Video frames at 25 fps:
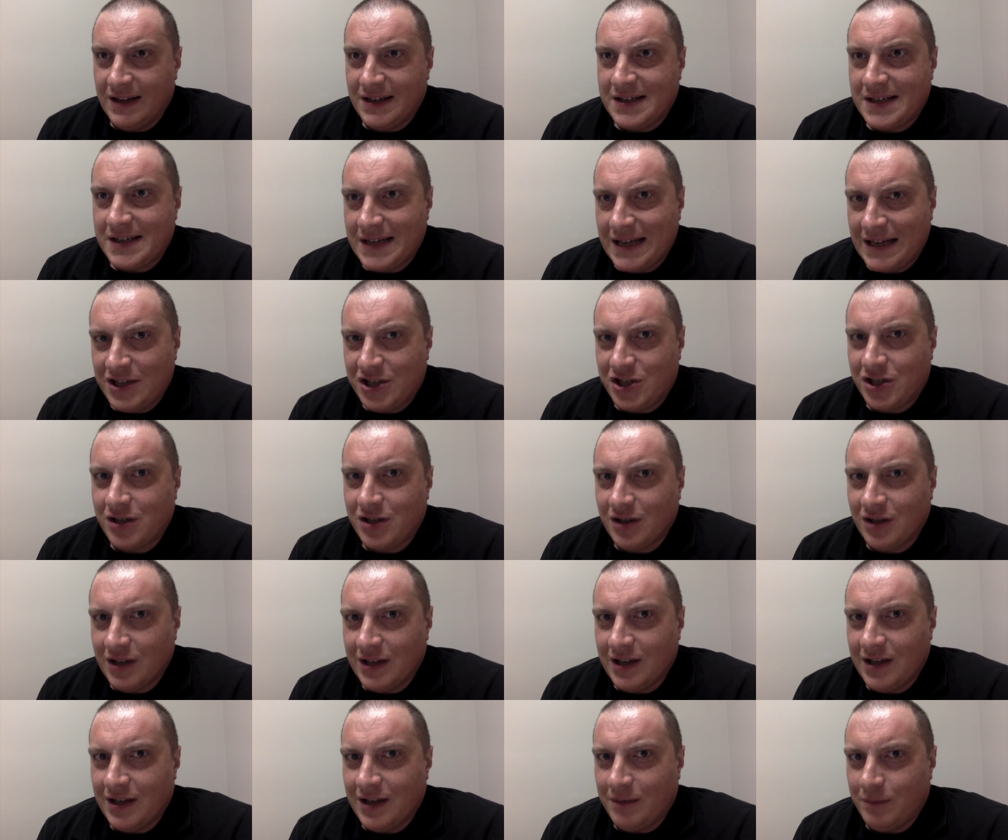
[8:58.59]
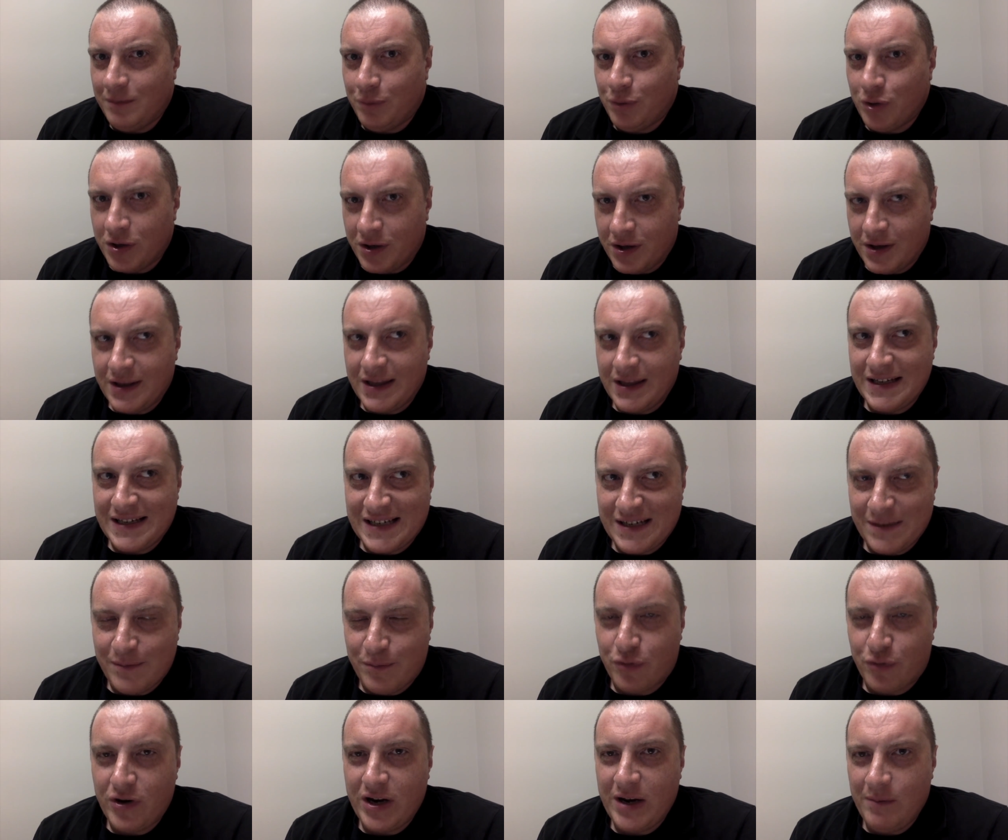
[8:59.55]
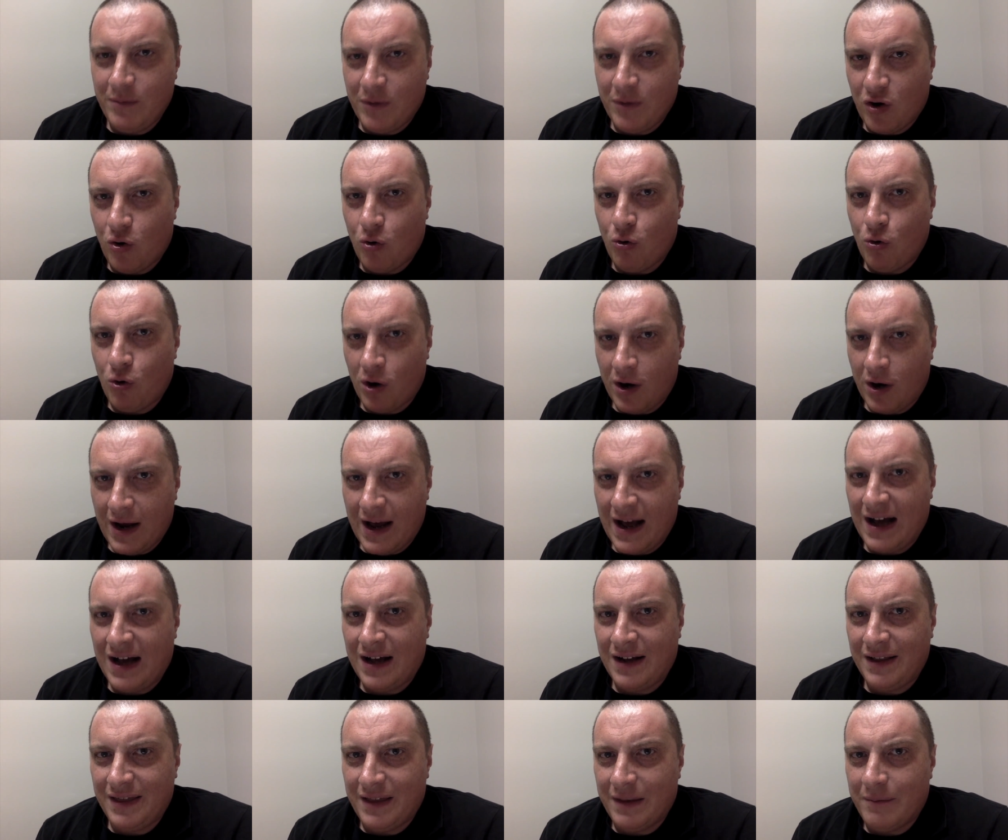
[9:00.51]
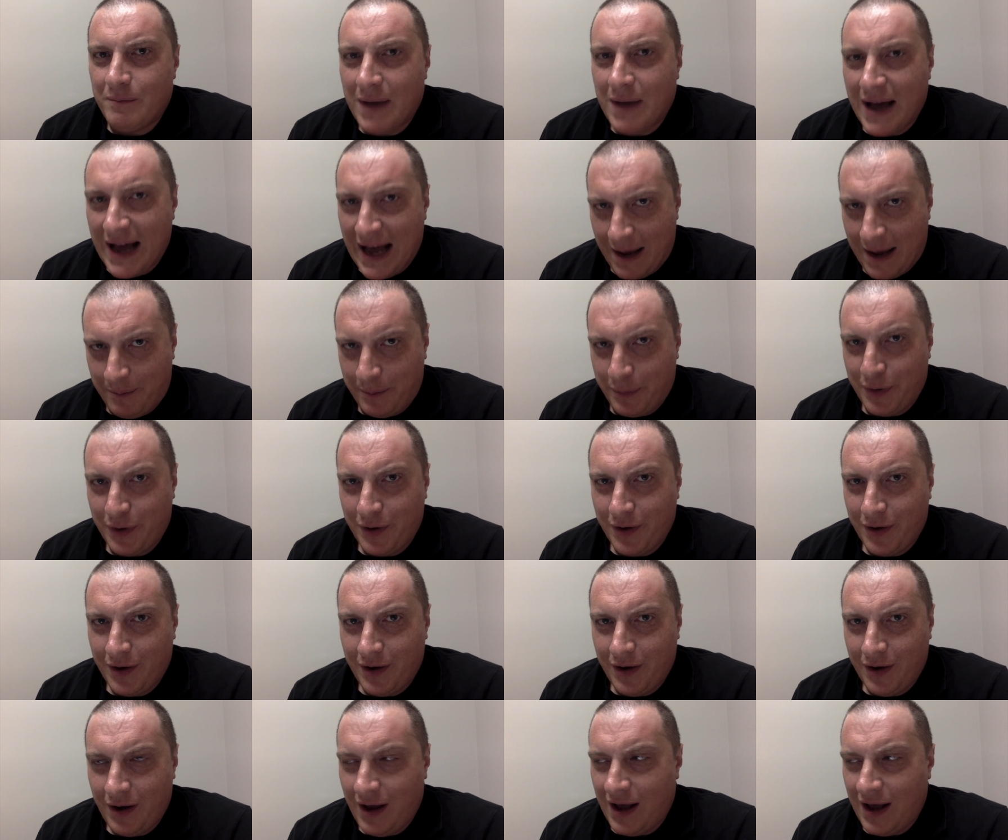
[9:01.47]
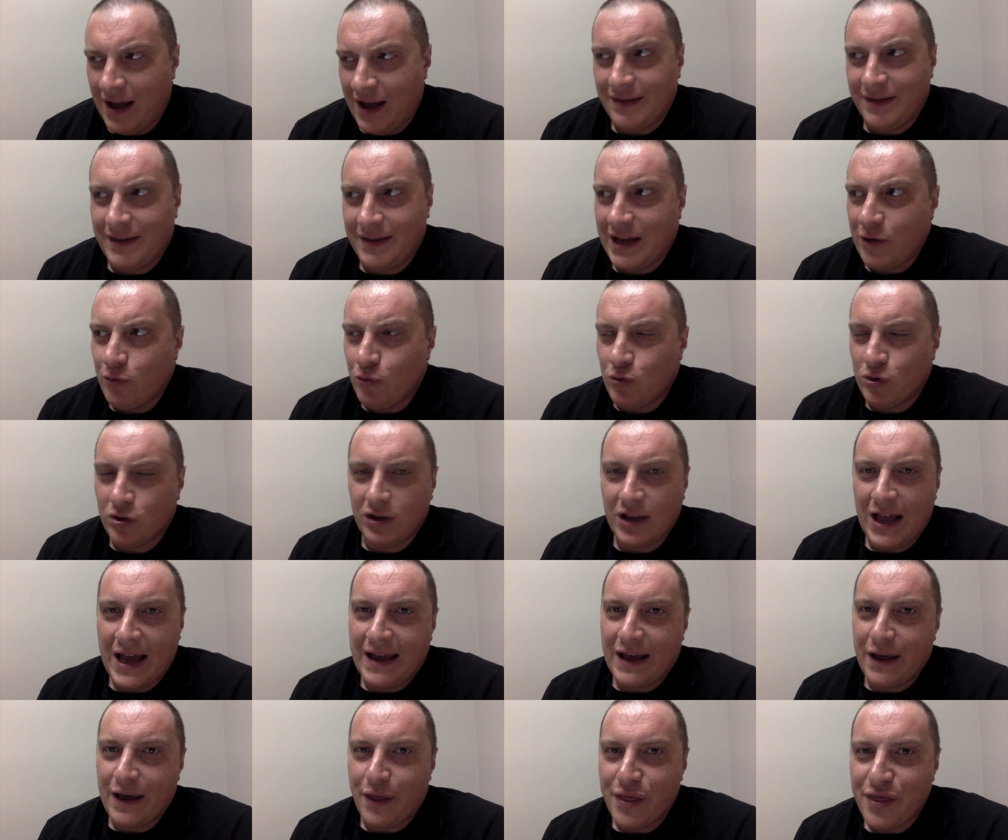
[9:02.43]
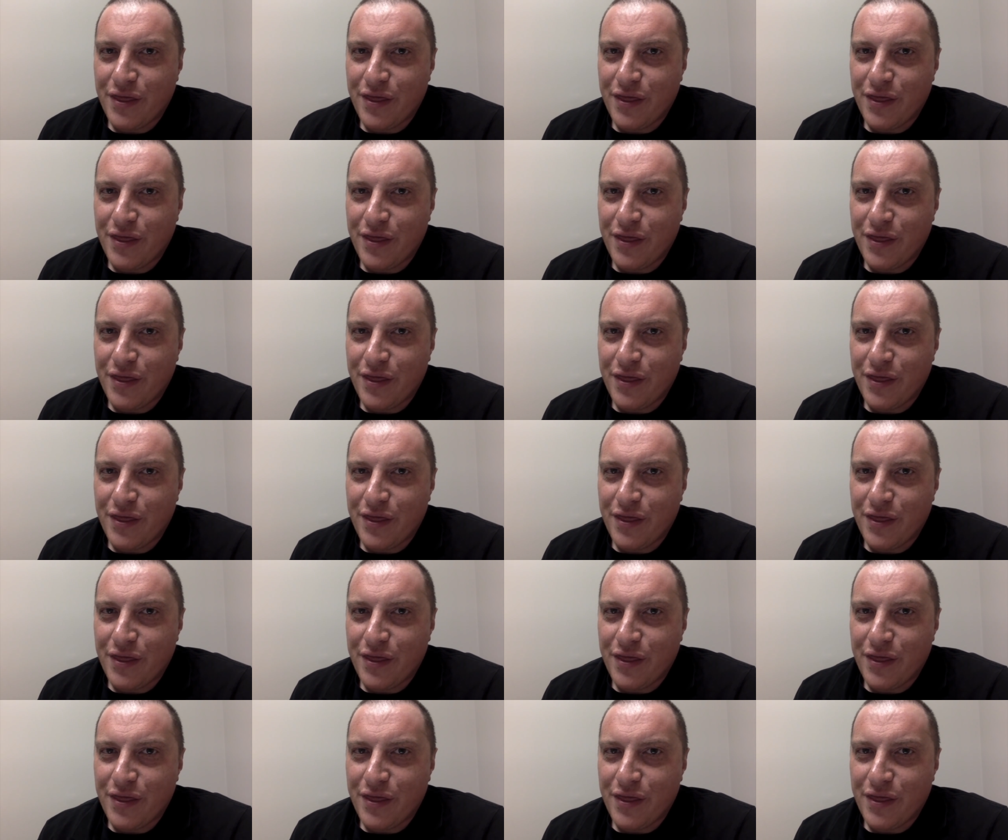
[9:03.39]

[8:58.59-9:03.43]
essentially put the Supreme Court on the map. They were like a